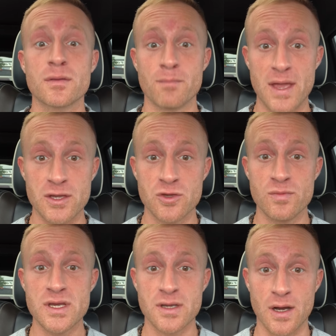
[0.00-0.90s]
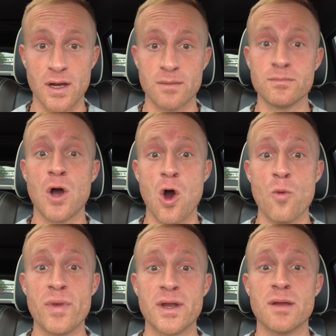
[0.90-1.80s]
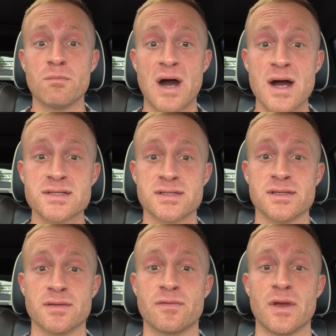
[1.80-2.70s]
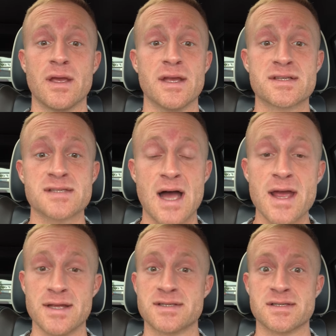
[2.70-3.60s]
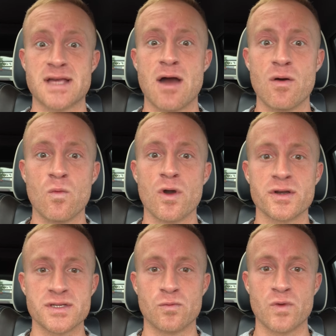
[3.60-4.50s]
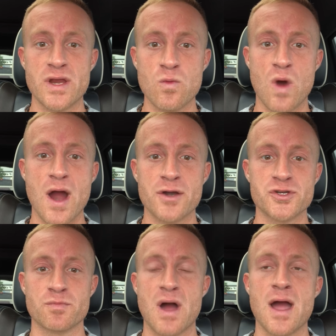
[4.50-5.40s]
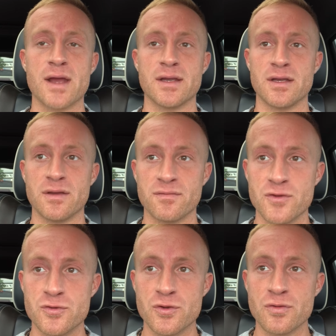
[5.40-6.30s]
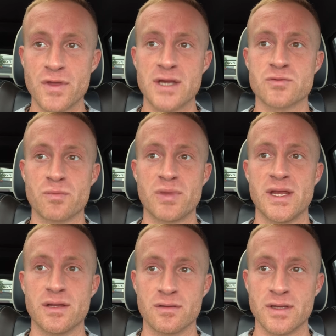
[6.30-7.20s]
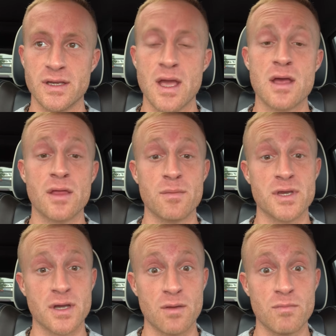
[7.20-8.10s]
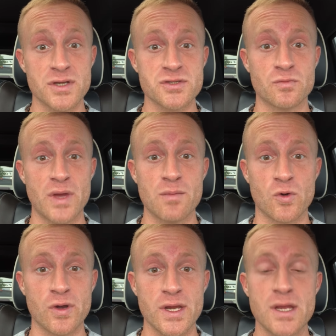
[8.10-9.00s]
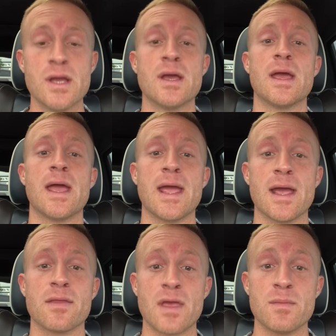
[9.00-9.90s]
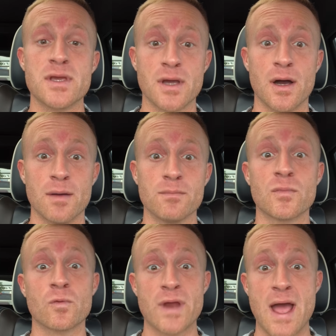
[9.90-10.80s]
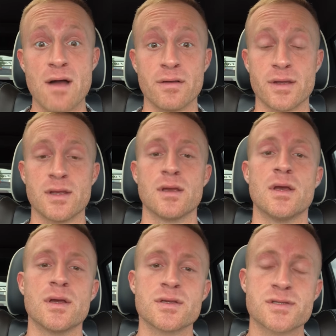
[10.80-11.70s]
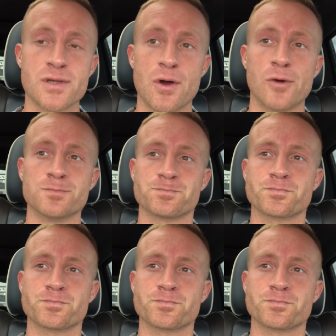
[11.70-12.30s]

make you become open and positive. It's science, it's how it works. It rewires your mind. And if you do things repeatedly, they become muscle memory and they become reality. So